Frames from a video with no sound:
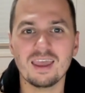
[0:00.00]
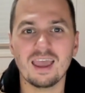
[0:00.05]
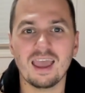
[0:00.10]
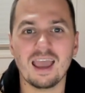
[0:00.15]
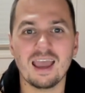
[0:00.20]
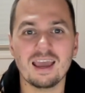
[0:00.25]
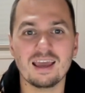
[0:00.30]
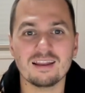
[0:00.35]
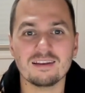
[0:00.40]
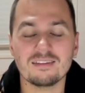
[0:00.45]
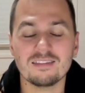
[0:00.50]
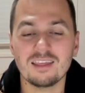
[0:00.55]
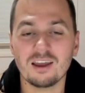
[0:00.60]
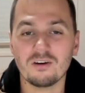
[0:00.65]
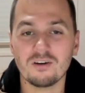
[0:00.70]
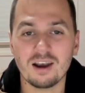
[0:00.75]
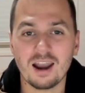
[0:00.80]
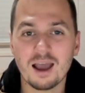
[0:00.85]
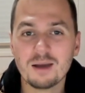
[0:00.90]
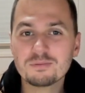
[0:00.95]
and they're
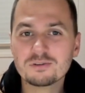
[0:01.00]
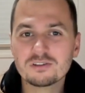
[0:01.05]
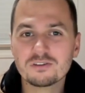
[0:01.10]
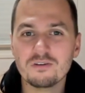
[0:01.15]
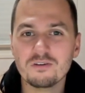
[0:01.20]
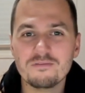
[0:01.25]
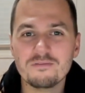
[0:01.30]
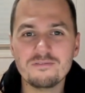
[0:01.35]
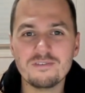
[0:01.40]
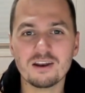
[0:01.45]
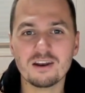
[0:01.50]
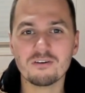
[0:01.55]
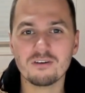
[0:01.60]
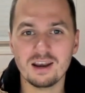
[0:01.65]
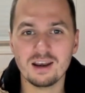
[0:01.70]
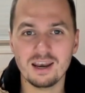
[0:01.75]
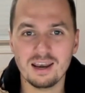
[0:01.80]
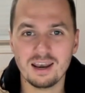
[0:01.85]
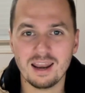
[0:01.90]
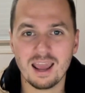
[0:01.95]
an absolute
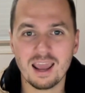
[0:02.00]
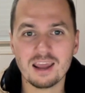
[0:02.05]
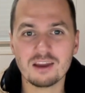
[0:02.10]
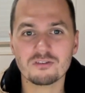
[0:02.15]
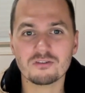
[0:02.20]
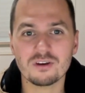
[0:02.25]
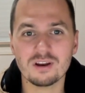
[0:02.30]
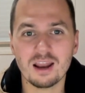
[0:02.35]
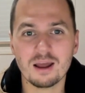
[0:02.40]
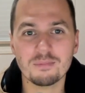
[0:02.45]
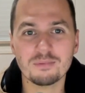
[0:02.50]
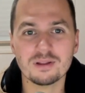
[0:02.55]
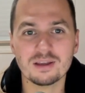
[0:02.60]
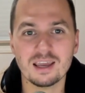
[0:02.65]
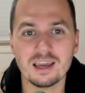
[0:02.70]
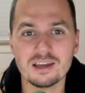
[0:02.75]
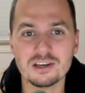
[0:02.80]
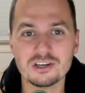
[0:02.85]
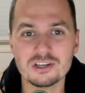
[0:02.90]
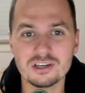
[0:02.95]
veteran in Android
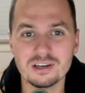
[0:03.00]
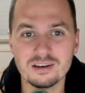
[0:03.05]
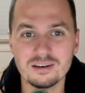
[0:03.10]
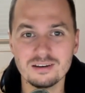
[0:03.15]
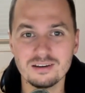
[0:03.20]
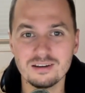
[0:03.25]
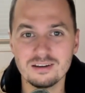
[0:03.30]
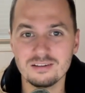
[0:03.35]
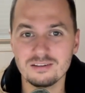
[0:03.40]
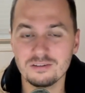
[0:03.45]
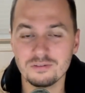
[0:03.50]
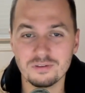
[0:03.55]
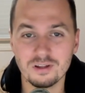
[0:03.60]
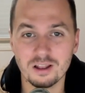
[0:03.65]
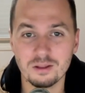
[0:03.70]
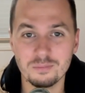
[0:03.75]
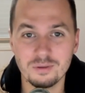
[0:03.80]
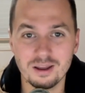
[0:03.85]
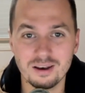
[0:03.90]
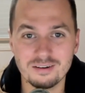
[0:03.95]
application
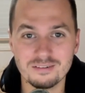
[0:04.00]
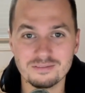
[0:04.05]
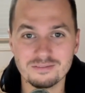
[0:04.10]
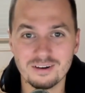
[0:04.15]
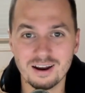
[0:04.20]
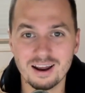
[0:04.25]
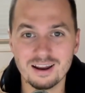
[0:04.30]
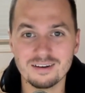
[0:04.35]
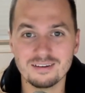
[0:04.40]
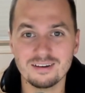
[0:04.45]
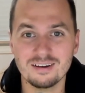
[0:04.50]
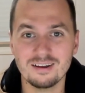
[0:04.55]
development, right?